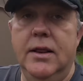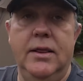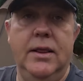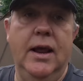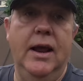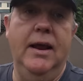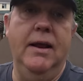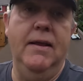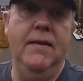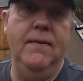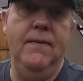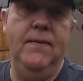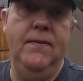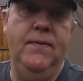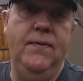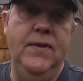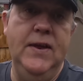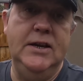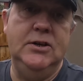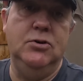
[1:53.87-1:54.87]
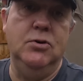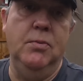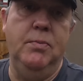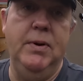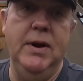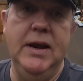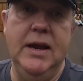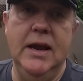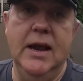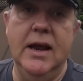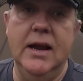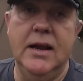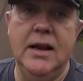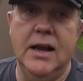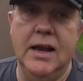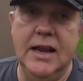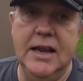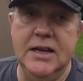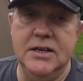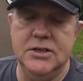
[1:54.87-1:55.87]
that this up here
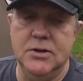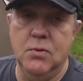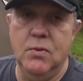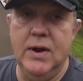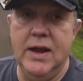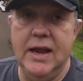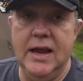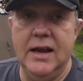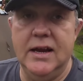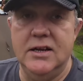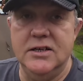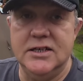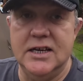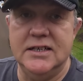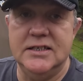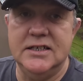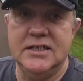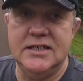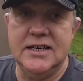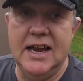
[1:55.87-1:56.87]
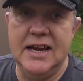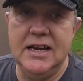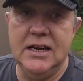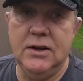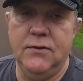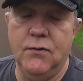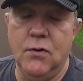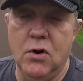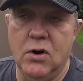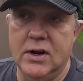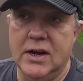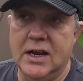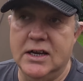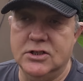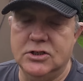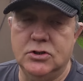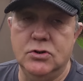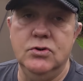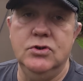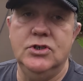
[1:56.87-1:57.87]
clears away because as I said it's
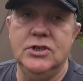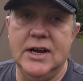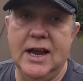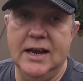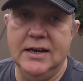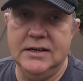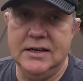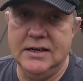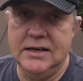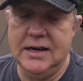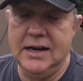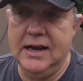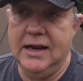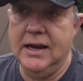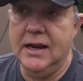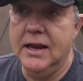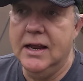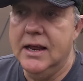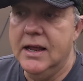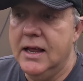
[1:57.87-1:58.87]
forecast sunshine today